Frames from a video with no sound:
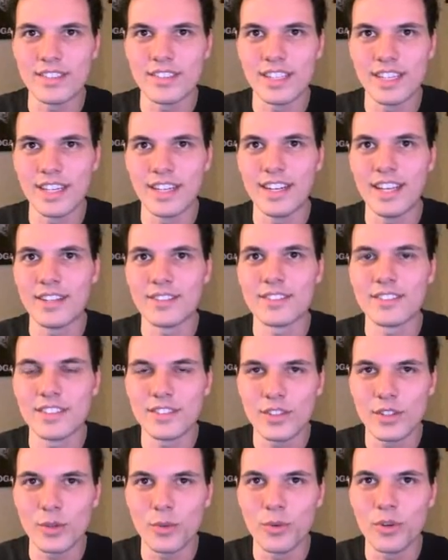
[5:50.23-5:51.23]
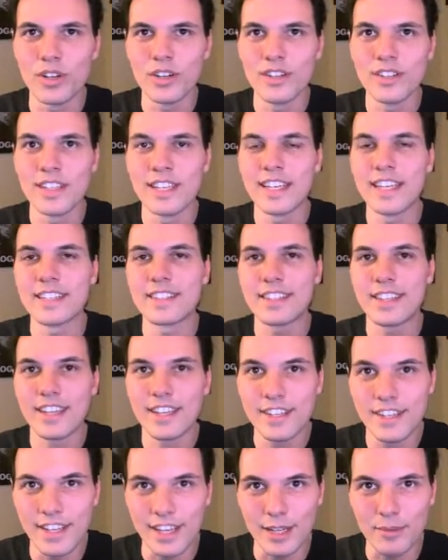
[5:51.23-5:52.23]
this thing, announces it to the world, he gets
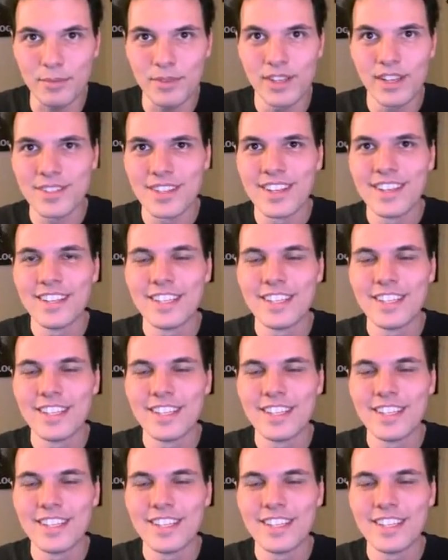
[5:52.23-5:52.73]
kidnapped.